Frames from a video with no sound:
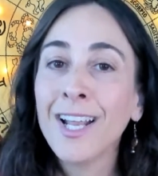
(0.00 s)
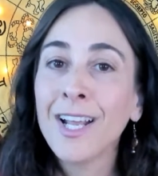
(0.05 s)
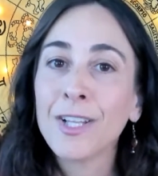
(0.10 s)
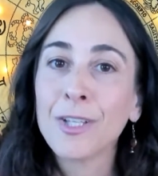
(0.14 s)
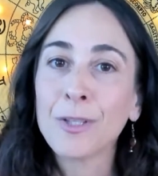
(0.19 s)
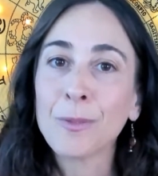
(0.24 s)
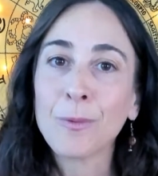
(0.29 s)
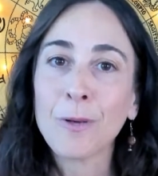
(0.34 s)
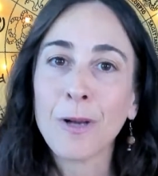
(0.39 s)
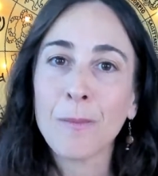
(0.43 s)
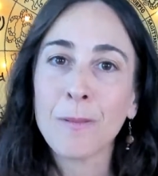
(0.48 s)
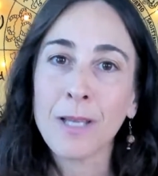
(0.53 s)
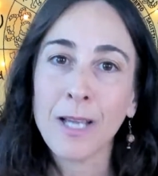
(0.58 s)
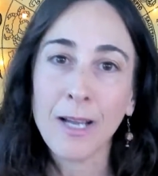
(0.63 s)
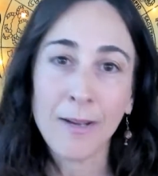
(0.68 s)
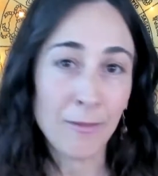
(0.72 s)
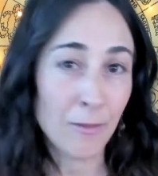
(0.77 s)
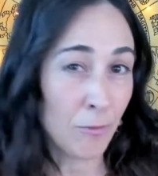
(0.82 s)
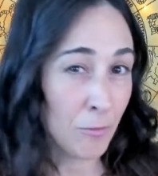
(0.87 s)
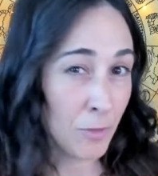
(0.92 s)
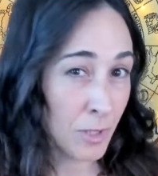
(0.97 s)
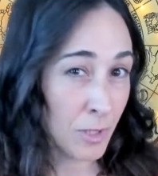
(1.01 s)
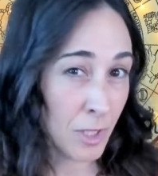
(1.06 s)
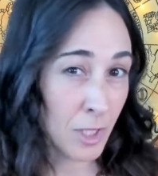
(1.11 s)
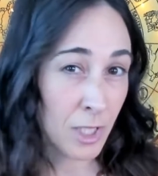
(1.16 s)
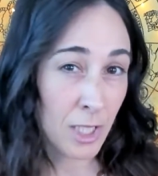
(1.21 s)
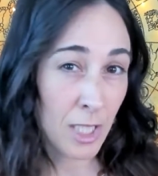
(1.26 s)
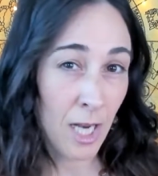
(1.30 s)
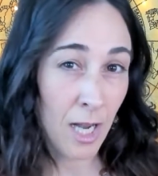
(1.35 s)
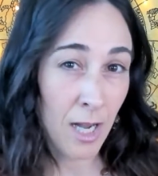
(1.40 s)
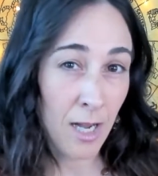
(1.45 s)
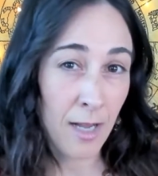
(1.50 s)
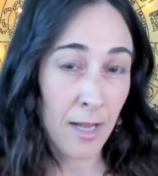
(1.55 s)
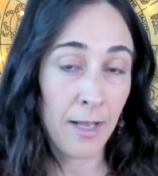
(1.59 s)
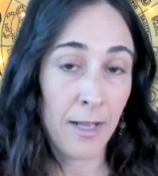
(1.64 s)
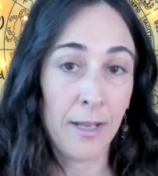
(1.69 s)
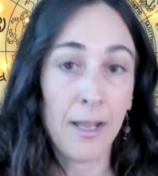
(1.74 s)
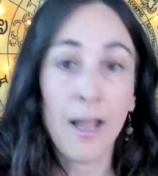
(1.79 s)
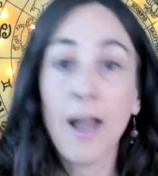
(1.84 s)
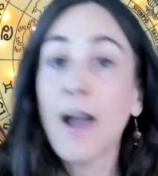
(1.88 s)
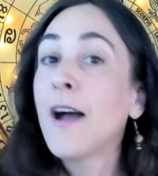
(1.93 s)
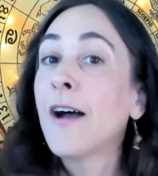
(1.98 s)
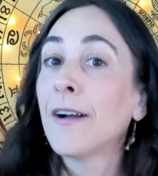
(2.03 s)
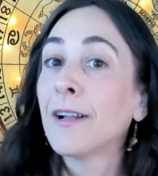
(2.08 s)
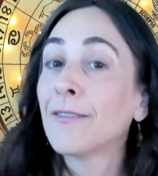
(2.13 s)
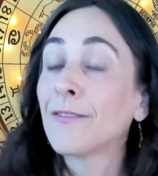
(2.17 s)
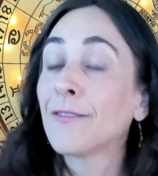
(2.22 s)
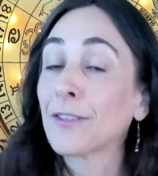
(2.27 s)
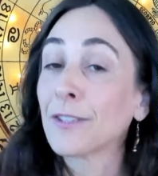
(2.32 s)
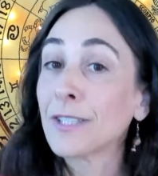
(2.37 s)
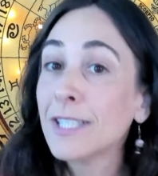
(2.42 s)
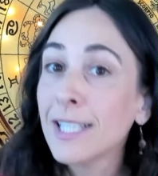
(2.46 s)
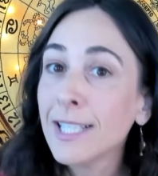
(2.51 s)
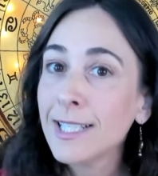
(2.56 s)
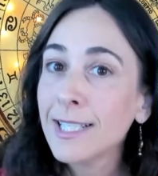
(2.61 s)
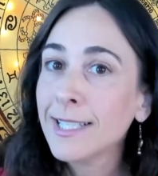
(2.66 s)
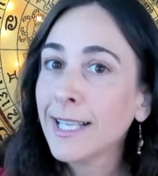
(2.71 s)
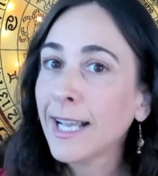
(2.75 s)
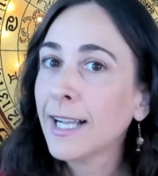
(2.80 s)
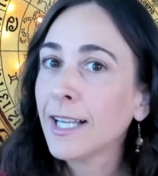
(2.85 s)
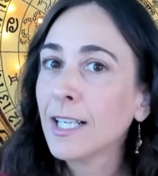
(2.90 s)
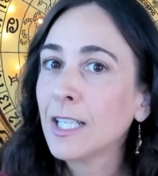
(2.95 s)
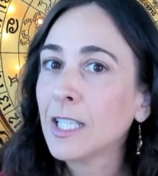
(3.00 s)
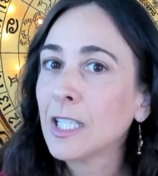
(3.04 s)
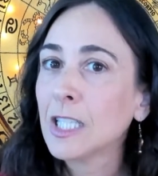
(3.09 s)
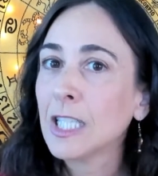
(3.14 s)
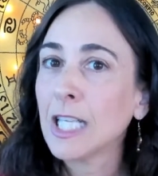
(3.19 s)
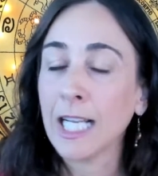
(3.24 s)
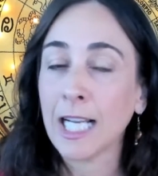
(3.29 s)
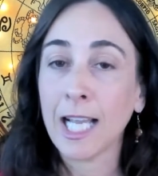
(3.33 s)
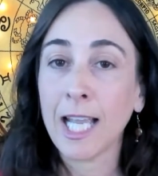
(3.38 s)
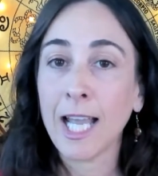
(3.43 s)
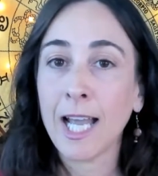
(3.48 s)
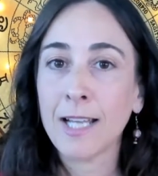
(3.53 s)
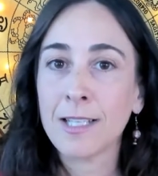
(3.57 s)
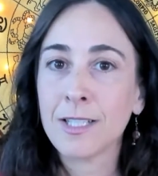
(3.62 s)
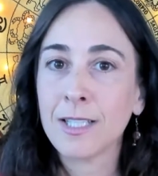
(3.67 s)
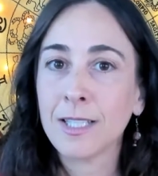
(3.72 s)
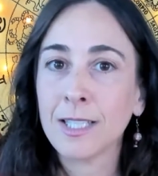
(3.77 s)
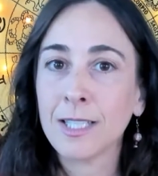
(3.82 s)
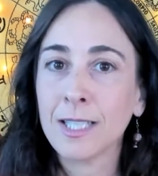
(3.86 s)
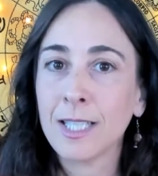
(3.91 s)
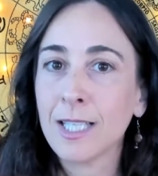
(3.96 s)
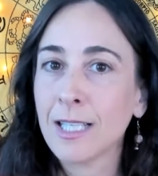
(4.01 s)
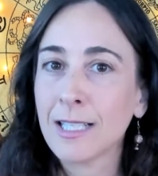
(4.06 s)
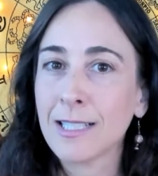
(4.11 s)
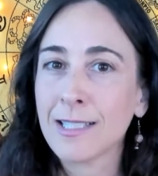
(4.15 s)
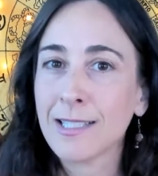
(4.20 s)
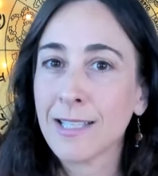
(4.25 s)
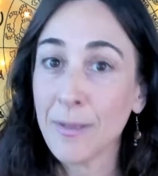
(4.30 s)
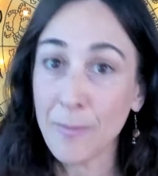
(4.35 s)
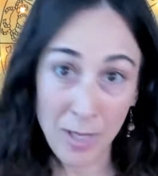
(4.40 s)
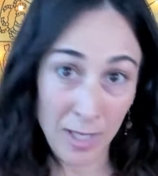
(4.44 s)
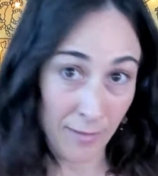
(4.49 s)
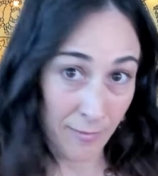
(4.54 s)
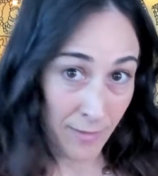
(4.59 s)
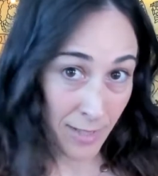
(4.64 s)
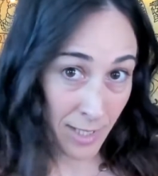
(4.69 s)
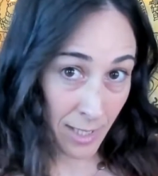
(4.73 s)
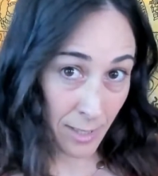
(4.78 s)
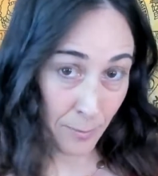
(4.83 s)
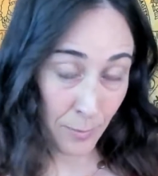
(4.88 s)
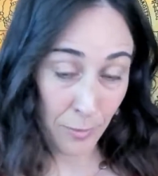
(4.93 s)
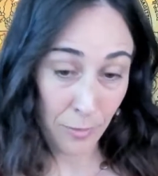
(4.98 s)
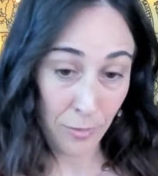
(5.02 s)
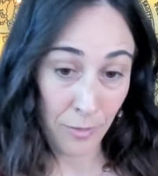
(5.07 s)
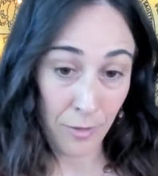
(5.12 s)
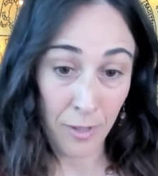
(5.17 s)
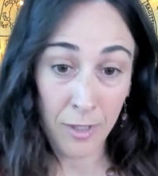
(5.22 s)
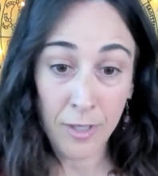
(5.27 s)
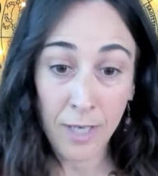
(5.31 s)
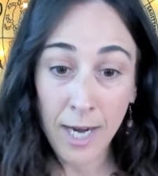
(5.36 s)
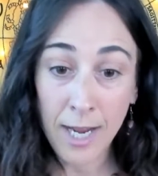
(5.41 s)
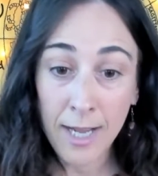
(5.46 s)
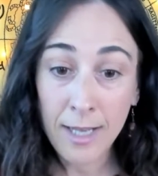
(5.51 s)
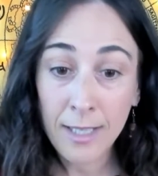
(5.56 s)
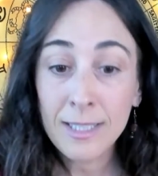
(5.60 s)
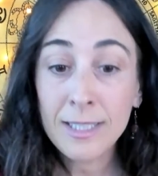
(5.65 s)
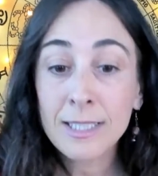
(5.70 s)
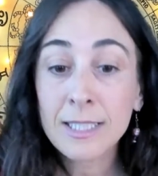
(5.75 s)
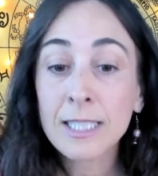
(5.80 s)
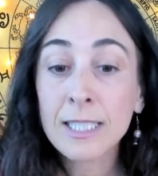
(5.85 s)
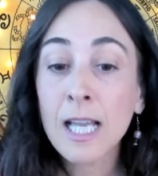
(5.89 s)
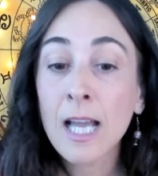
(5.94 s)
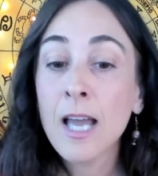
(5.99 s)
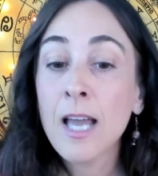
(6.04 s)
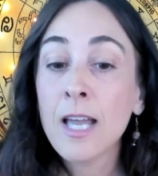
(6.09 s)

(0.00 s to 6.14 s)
You'll probably have a really good eye for detail and catching things that may have slipped through the cracks.